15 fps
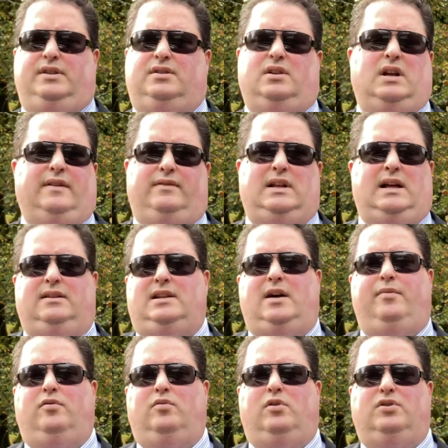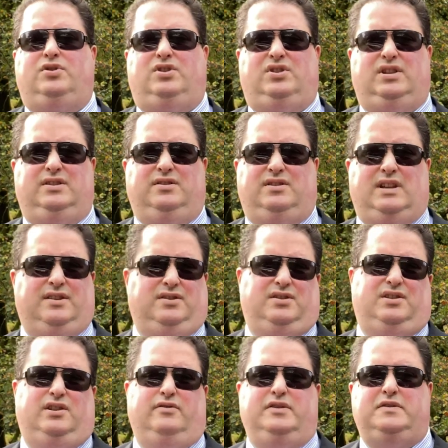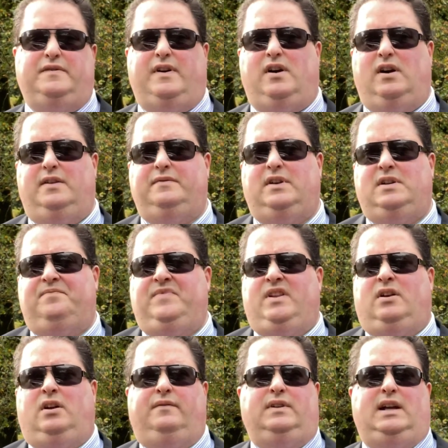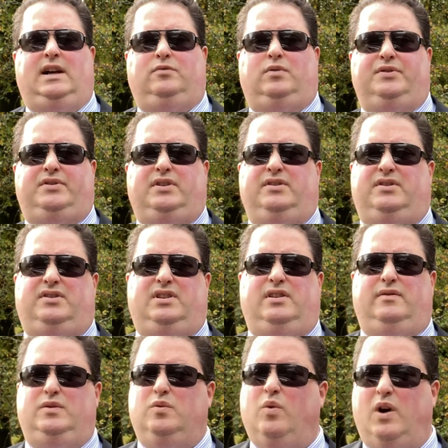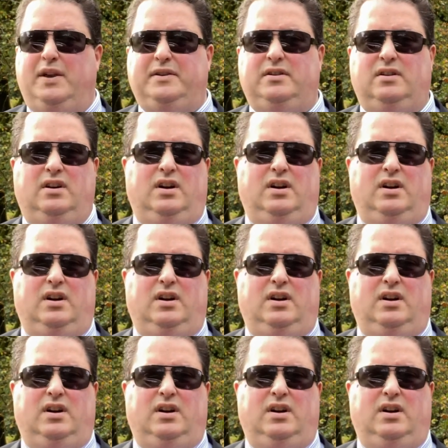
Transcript: I haven't had an Apple Watch since, that's the Series 5. I haven't had one since Series 1.